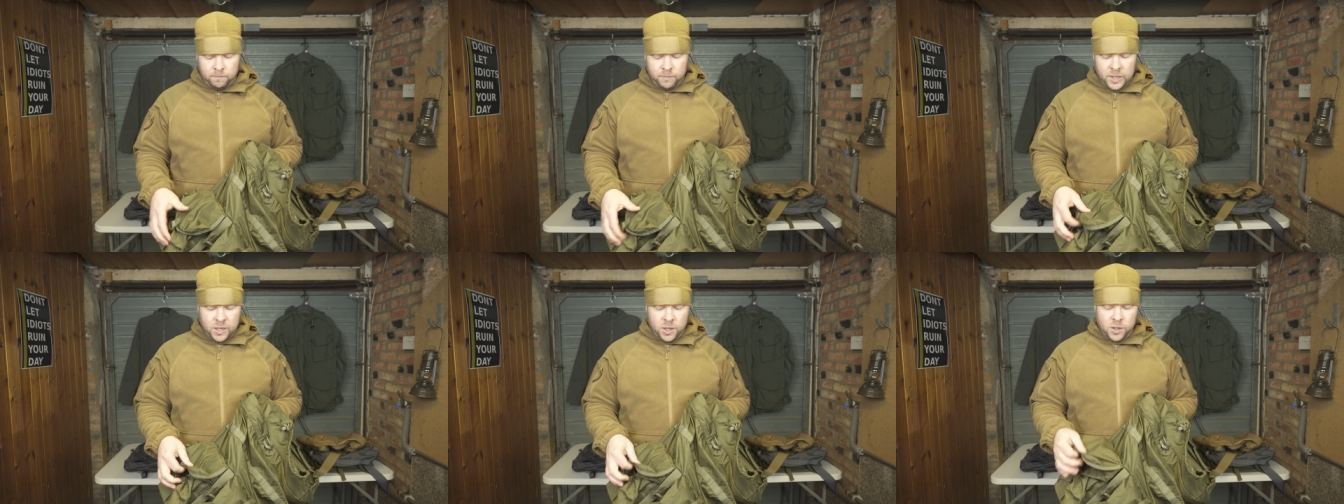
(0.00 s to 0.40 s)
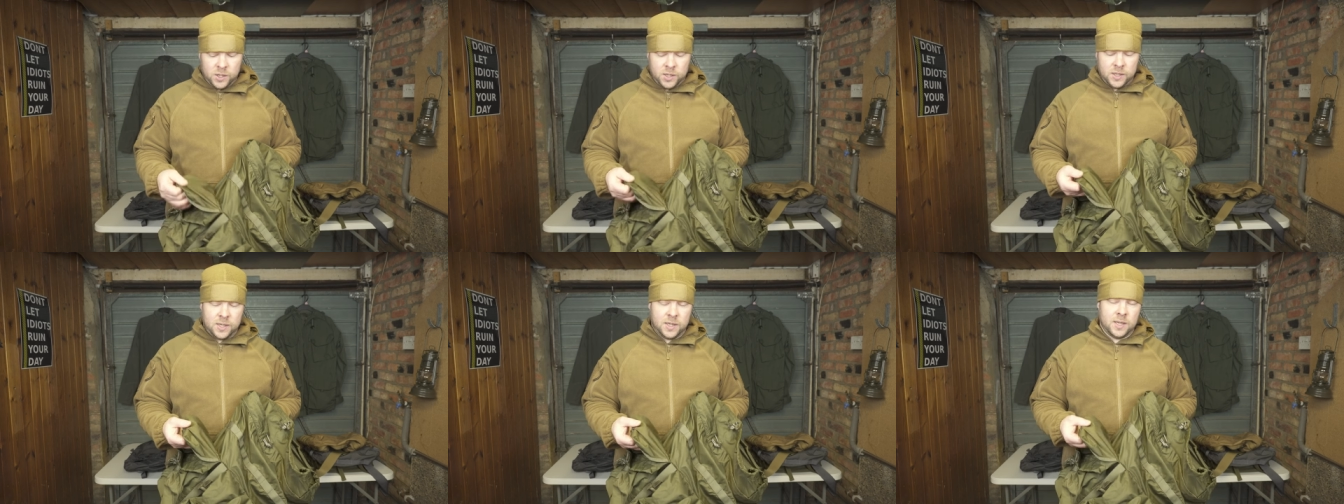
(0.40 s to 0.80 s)

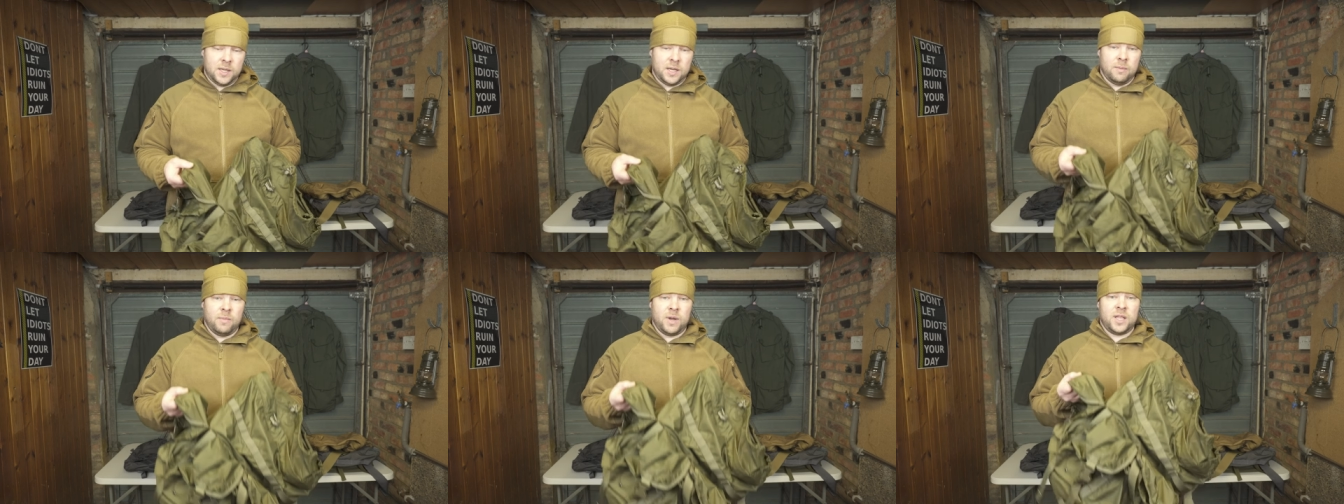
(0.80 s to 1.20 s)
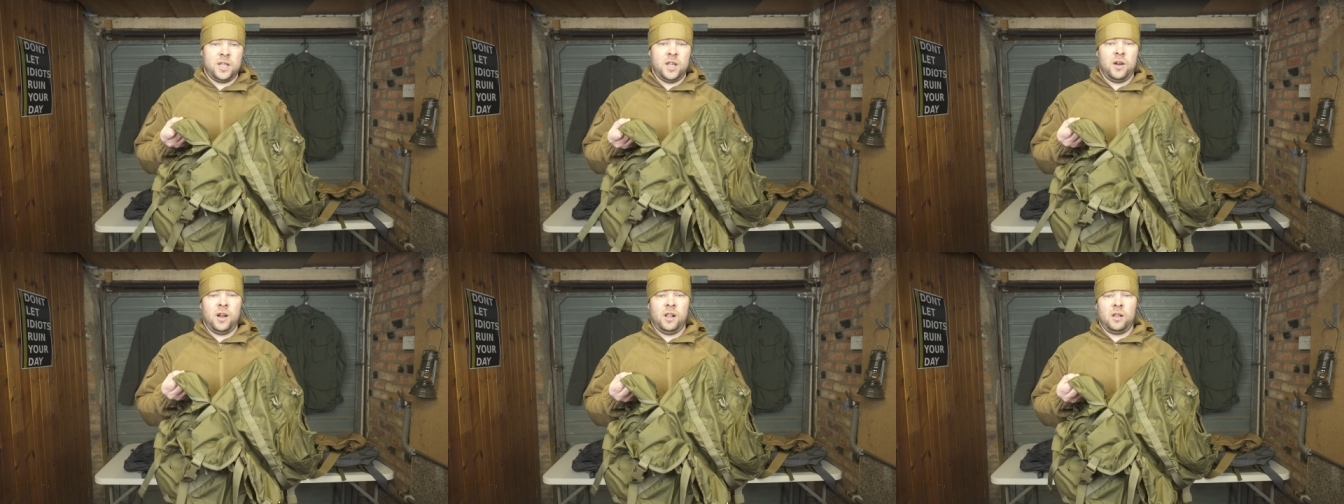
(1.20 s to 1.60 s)
because the
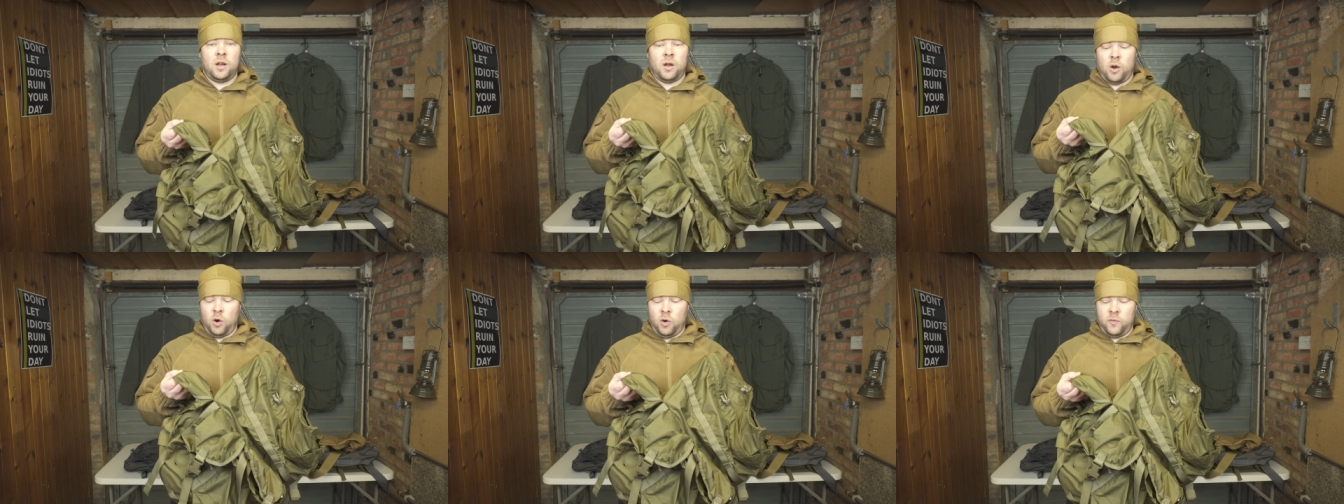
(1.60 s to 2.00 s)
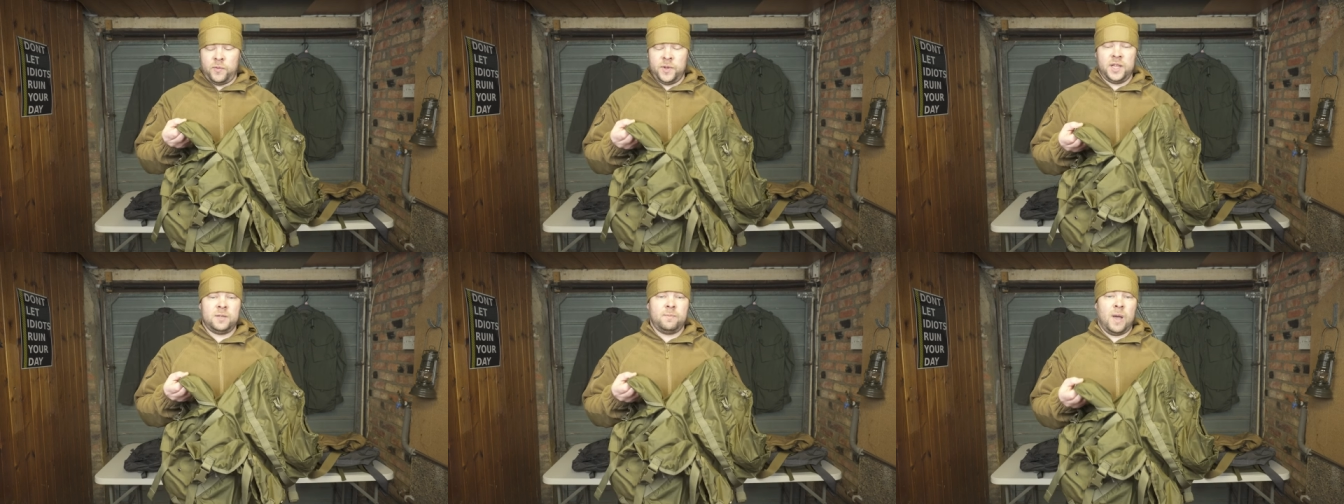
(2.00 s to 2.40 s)
material
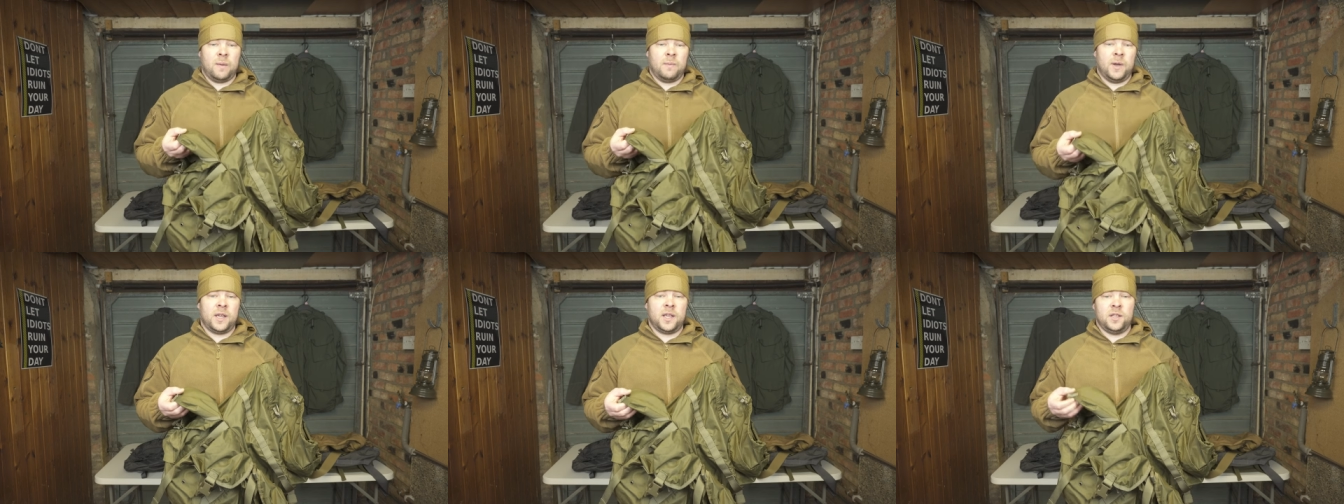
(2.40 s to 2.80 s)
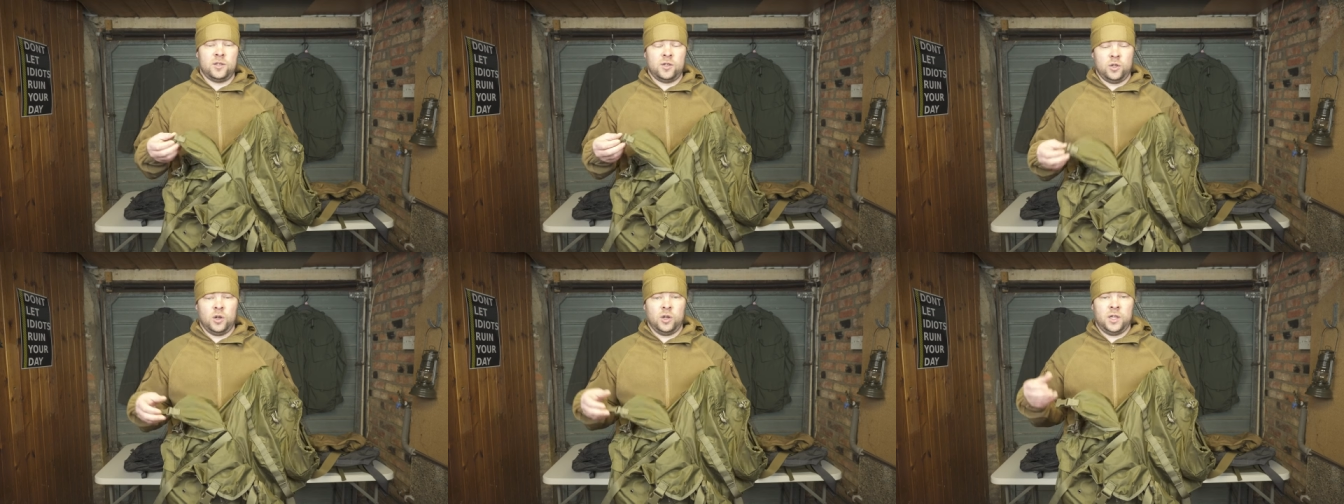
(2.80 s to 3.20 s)
of this backpack
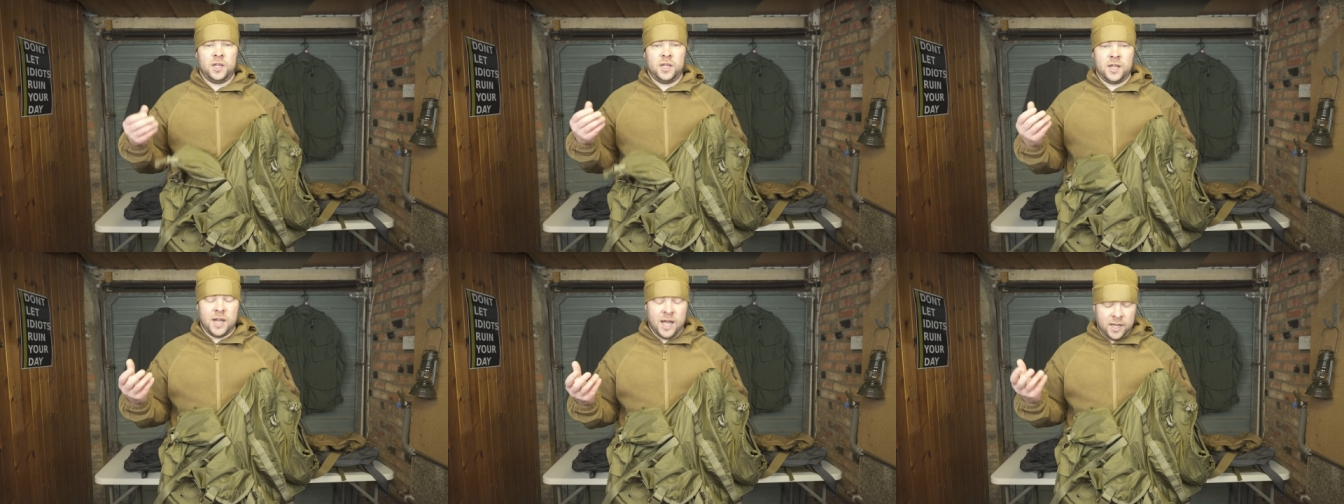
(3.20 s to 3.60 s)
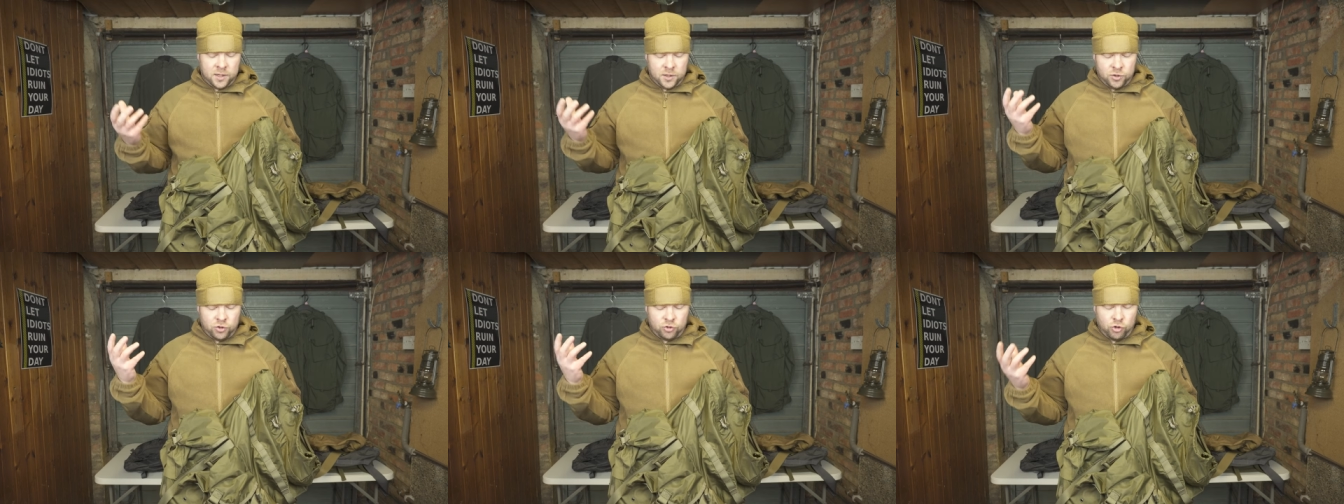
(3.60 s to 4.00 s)
is not that
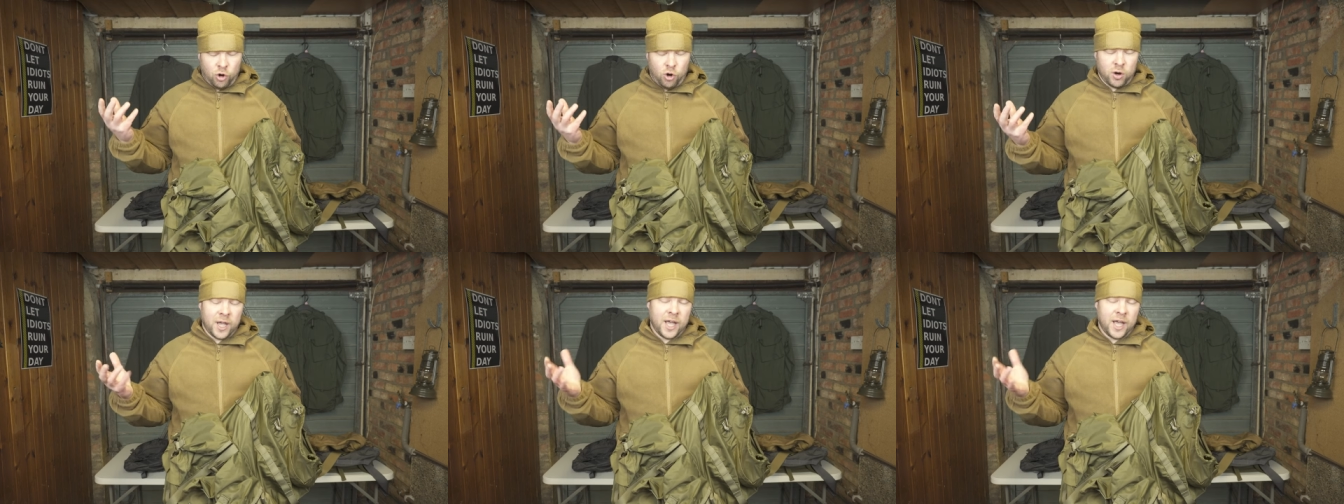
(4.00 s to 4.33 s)
strong,